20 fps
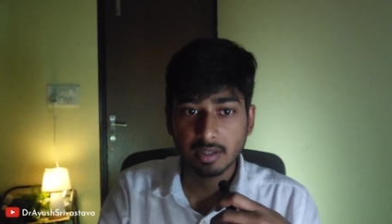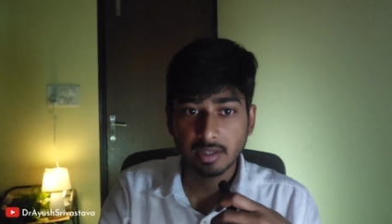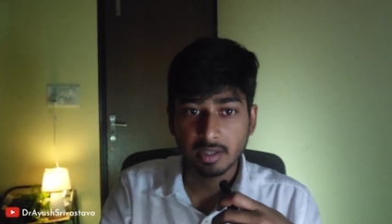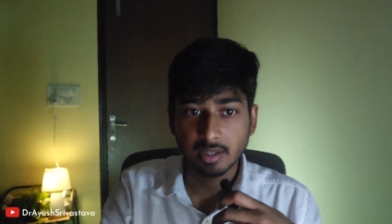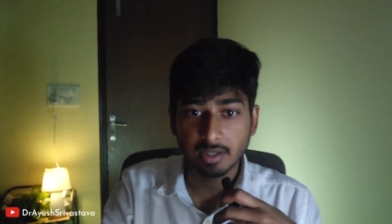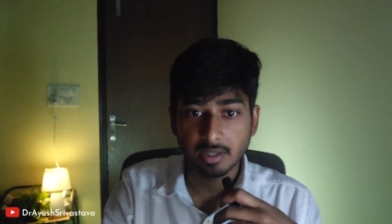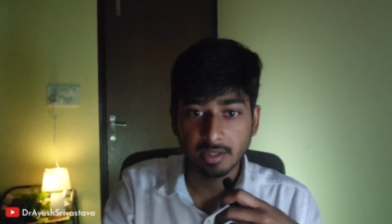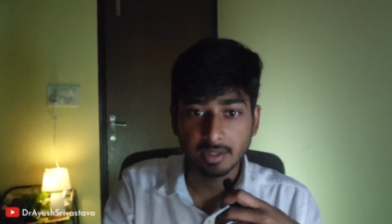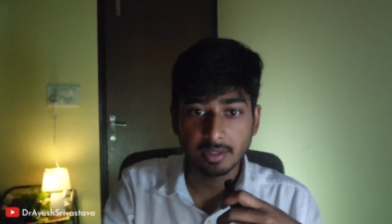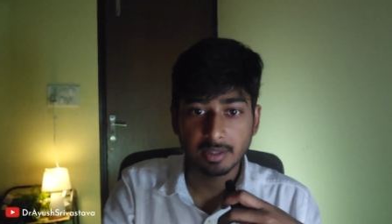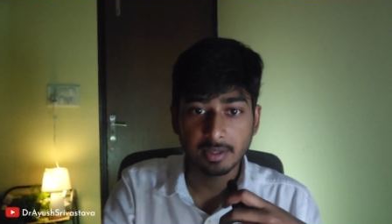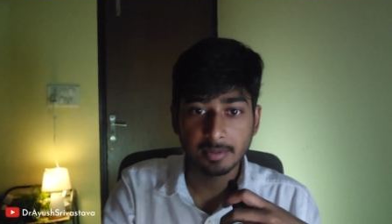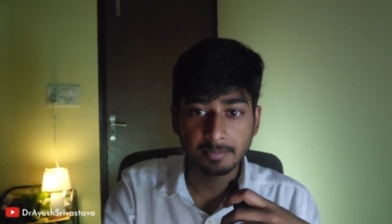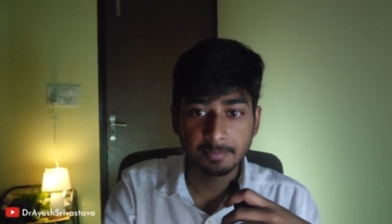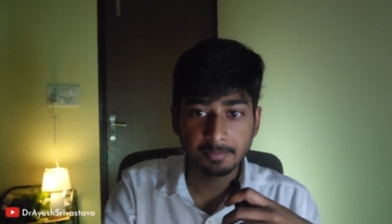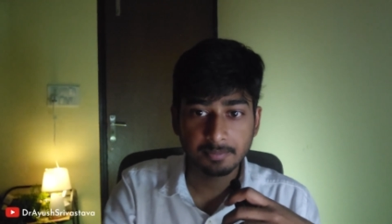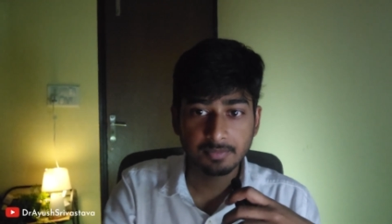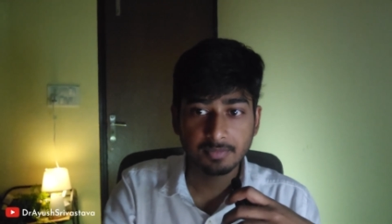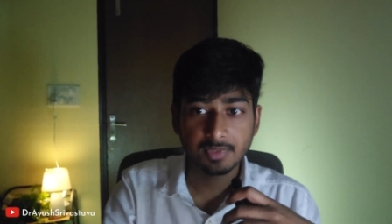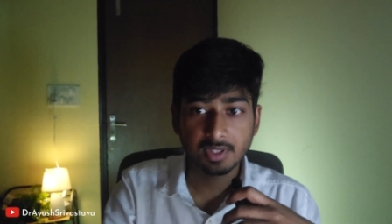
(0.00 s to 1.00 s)
And
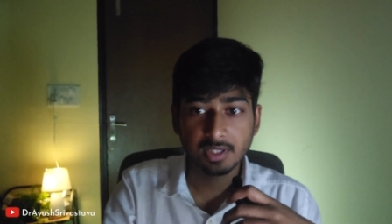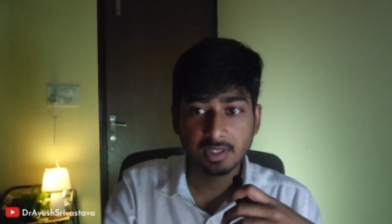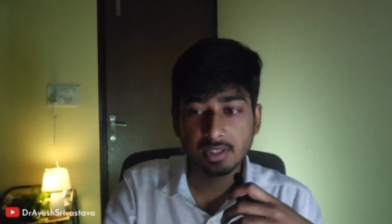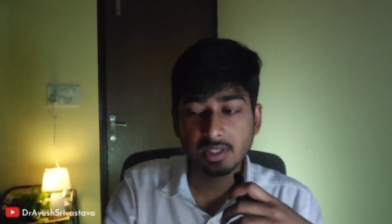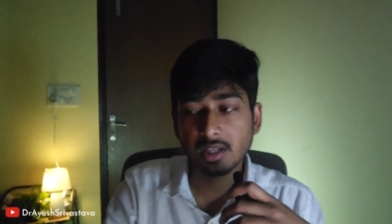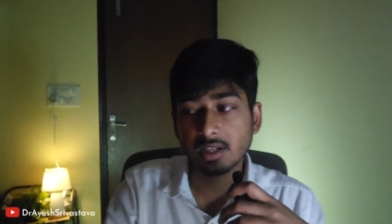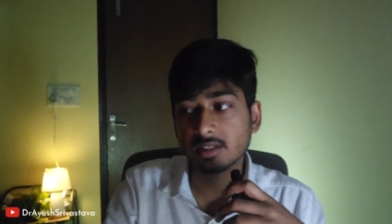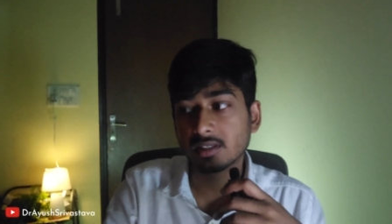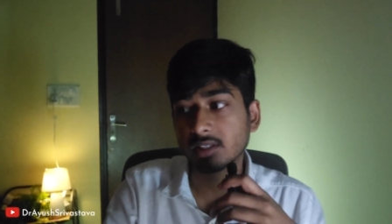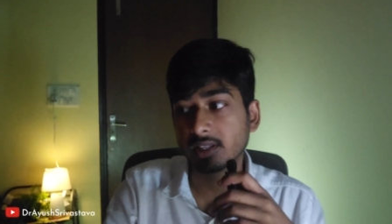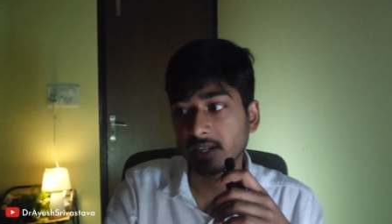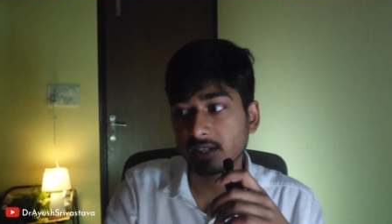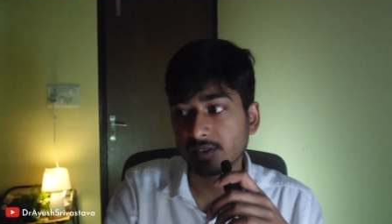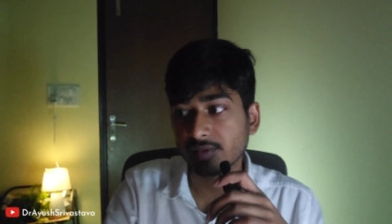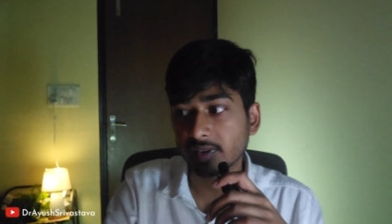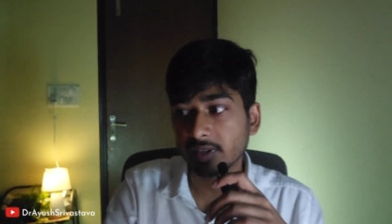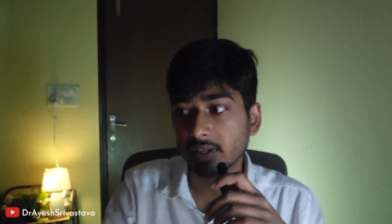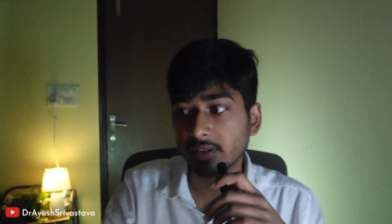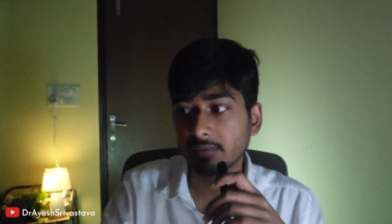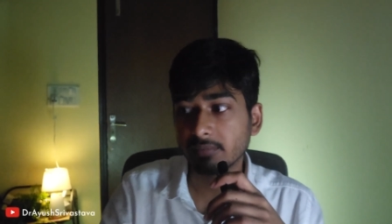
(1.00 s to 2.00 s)
yeah,
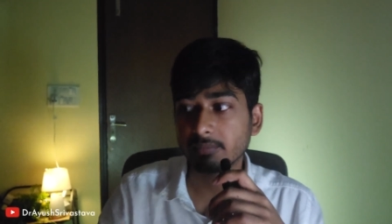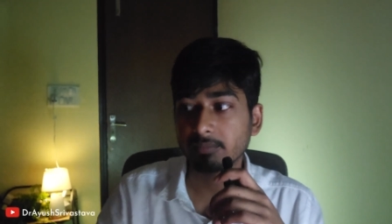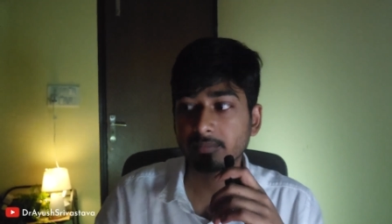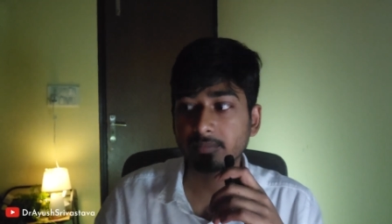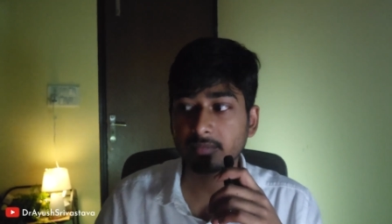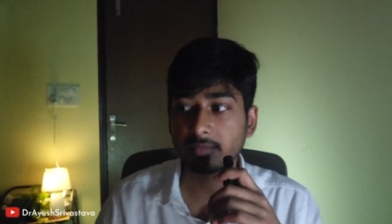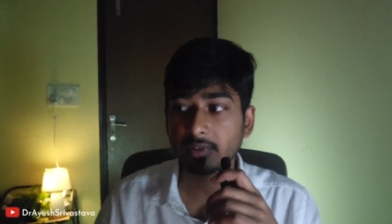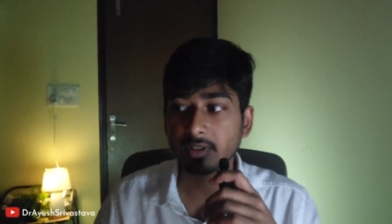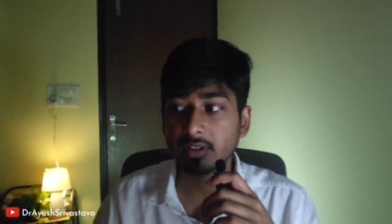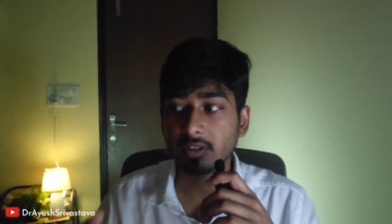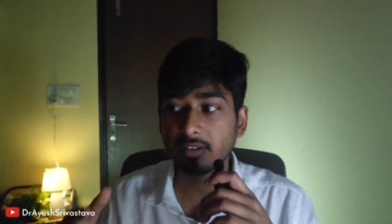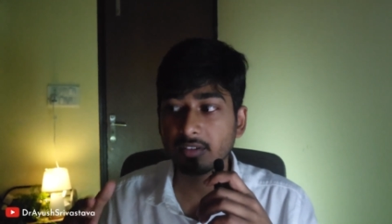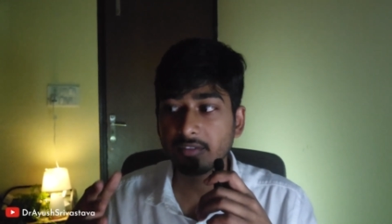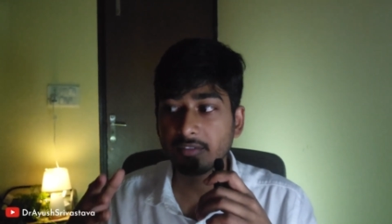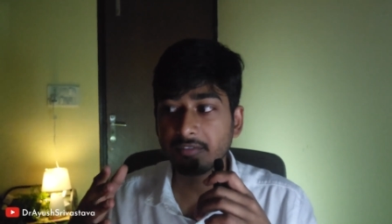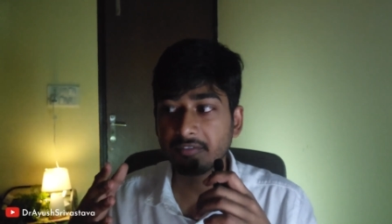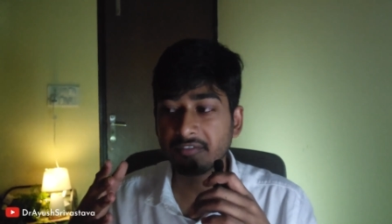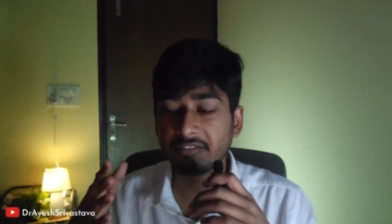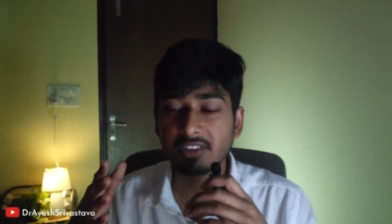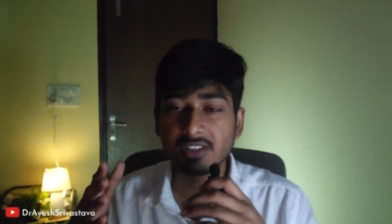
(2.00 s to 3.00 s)
that's why
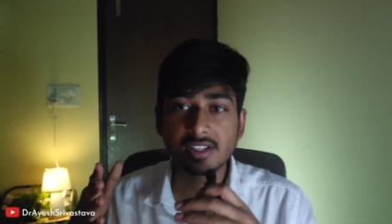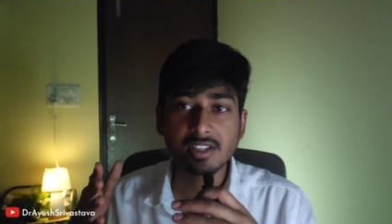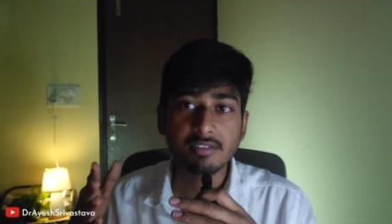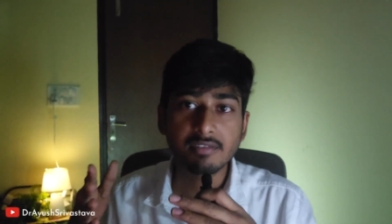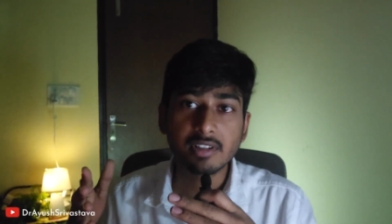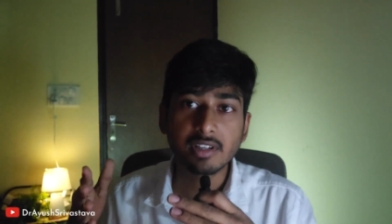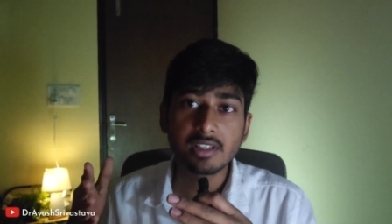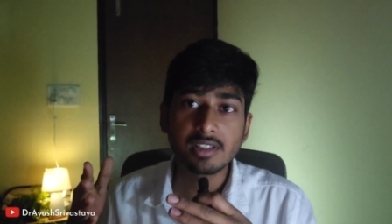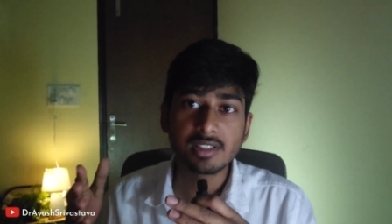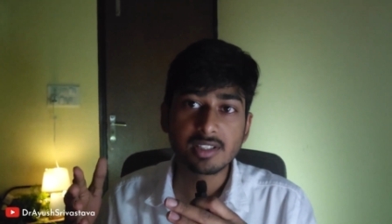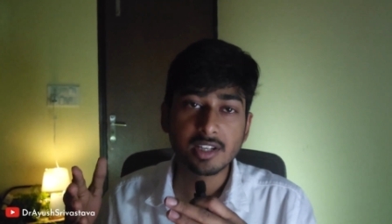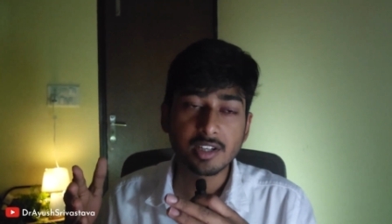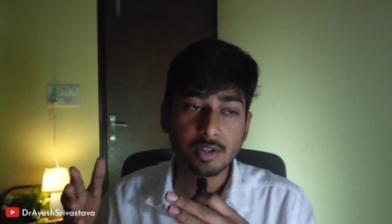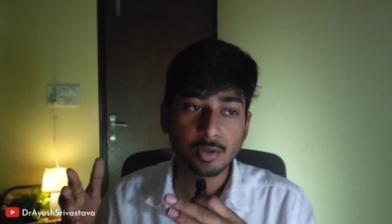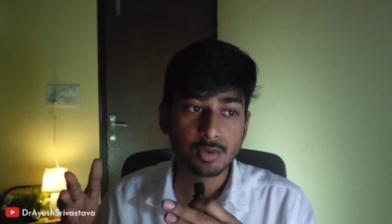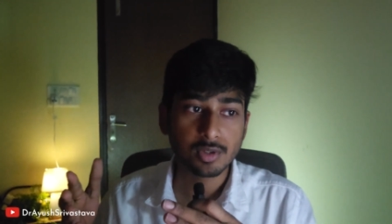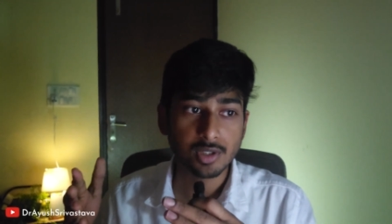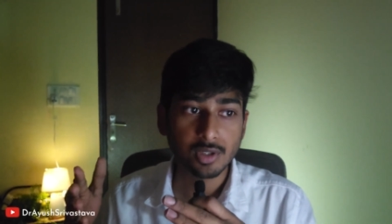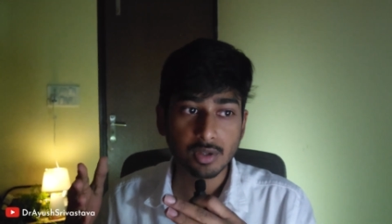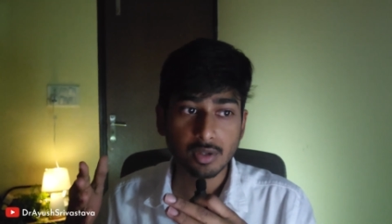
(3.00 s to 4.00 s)
whichever
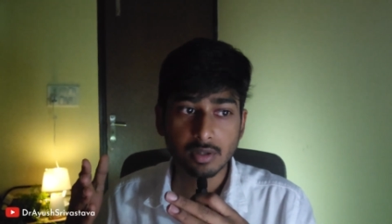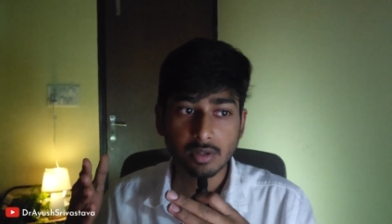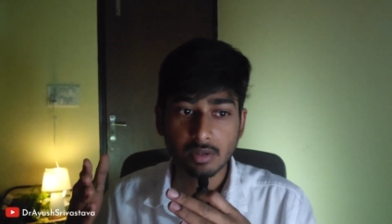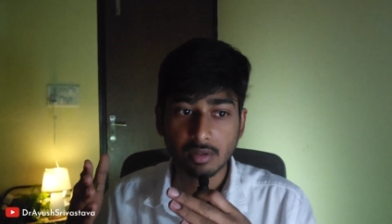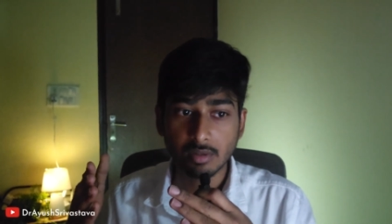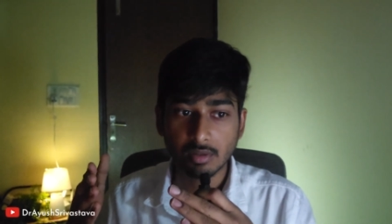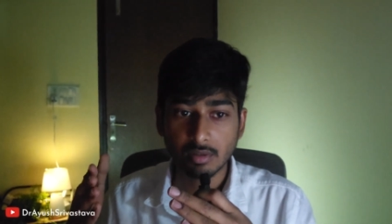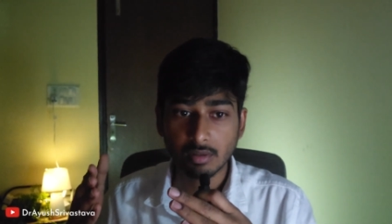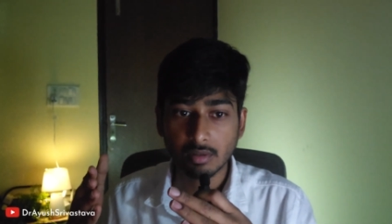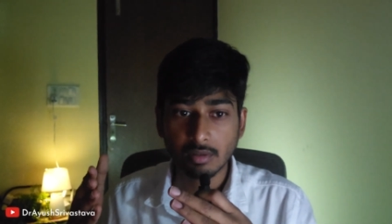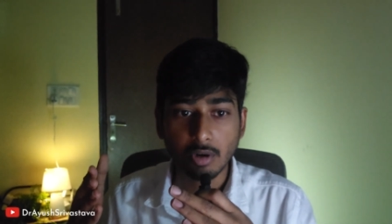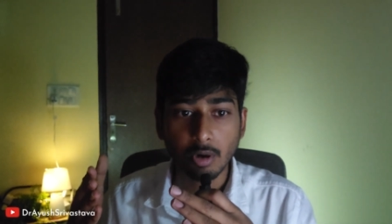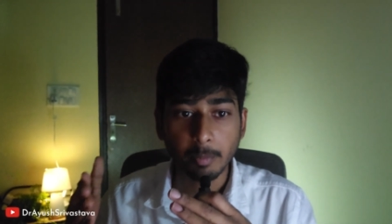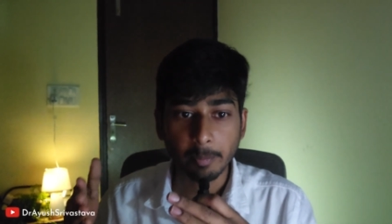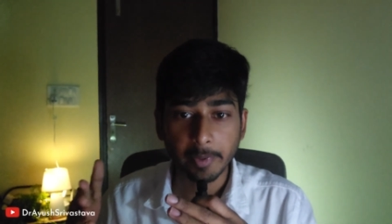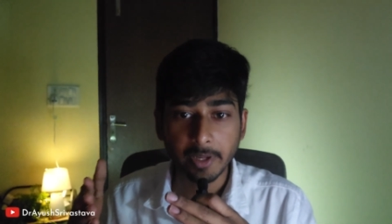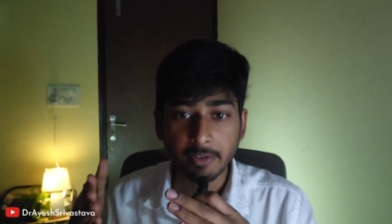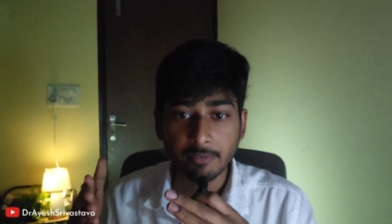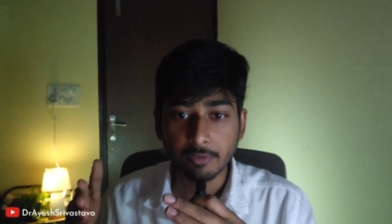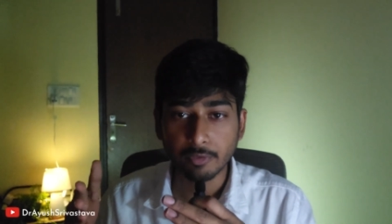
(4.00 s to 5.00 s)
institutes you're
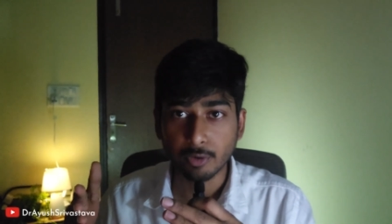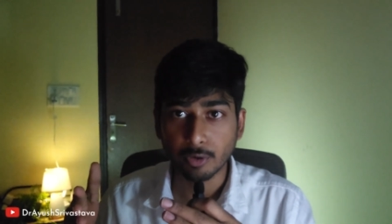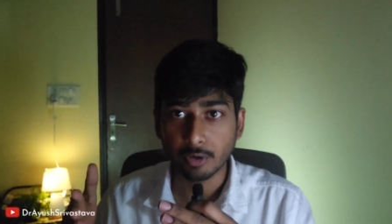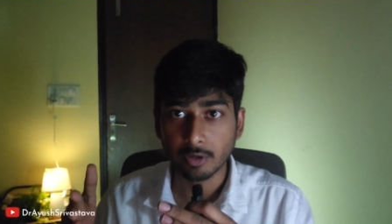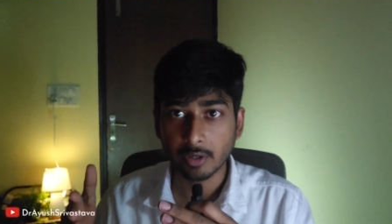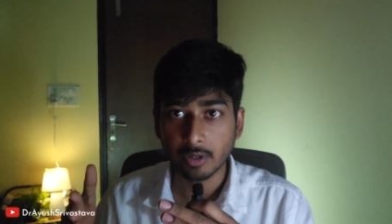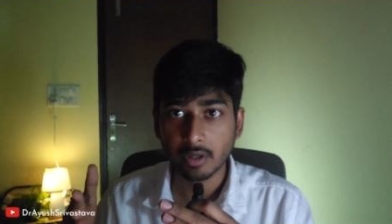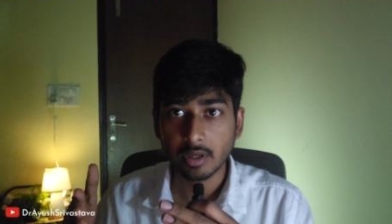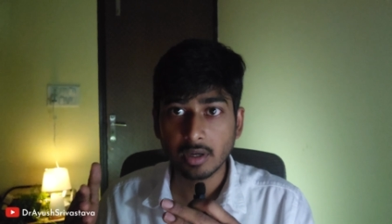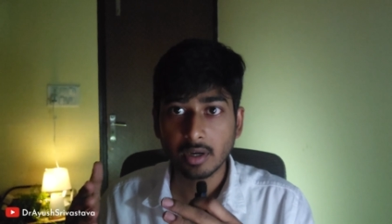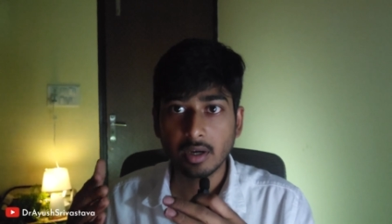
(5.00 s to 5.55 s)
opting for,